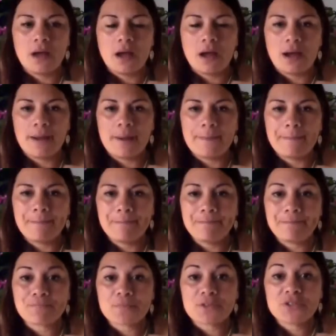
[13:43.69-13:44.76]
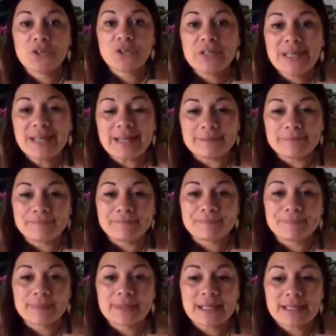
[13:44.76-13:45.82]
So yeah,
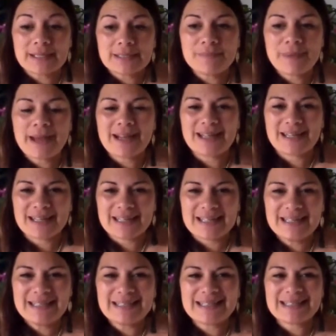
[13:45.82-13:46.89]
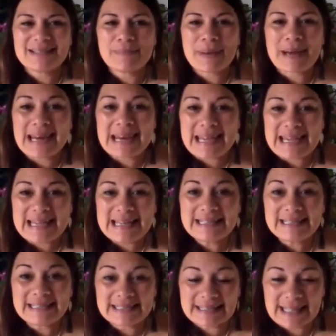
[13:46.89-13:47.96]
that's about it.
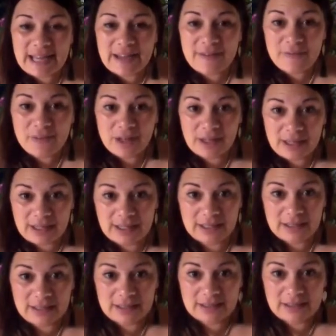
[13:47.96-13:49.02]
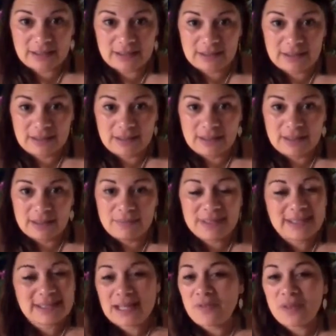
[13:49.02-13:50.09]
Please save the link.
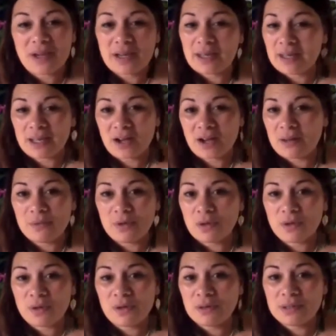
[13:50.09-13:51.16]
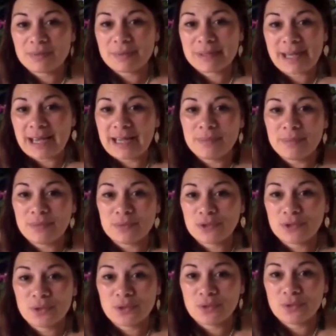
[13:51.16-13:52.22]
Please save the link. I'm not going to be able
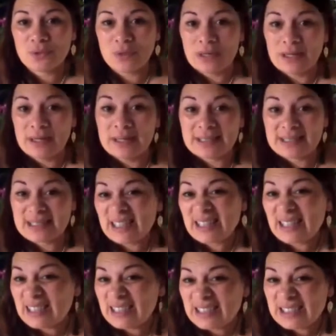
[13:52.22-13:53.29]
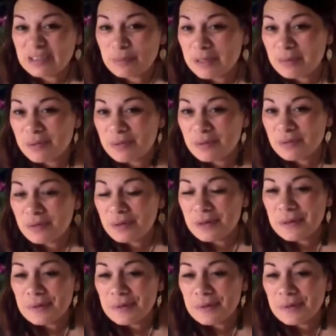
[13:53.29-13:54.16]
to send the link to people